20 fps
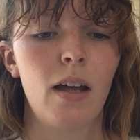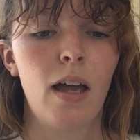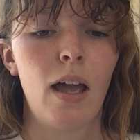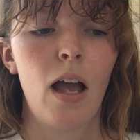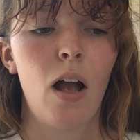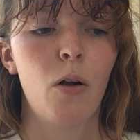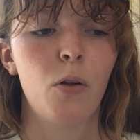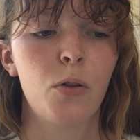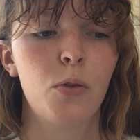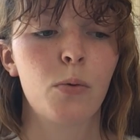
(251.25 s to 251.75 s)

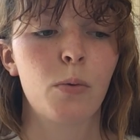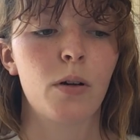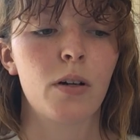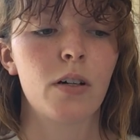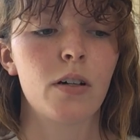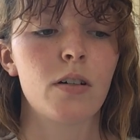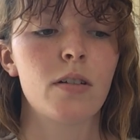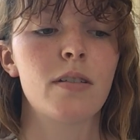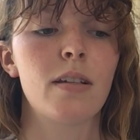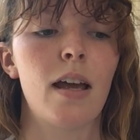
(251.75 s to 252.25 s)
health
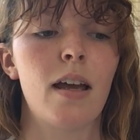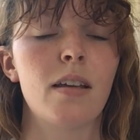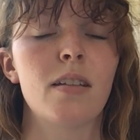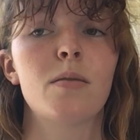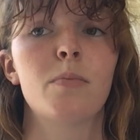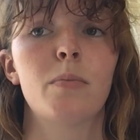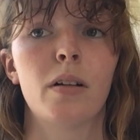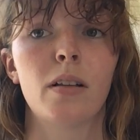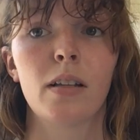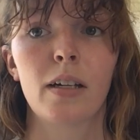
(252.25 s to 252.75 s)
workers
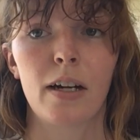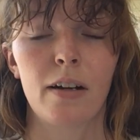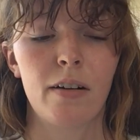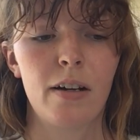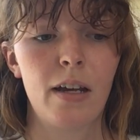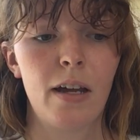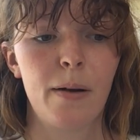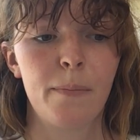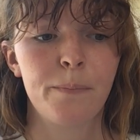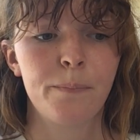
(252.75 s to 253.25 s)
as
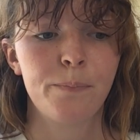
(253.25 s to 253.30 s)
malaria,